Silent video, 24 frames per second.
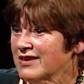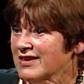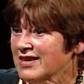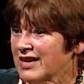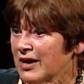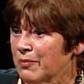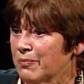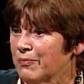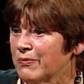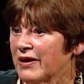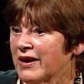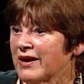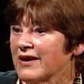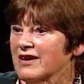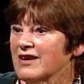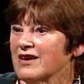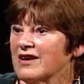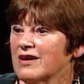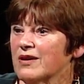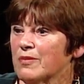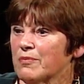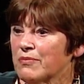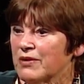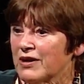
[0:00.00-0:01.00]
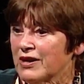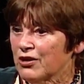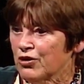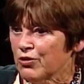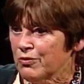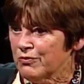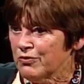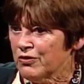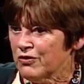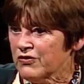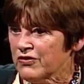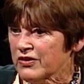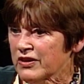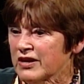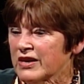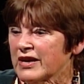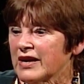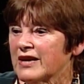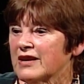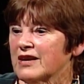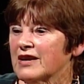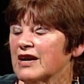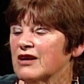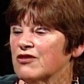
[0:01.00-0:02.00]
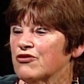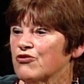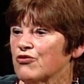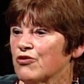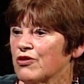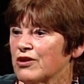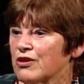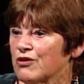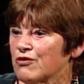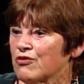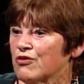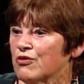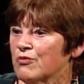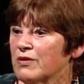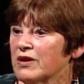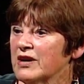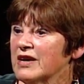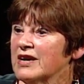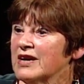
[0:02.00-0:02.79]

Get back, play your music again, and join a group.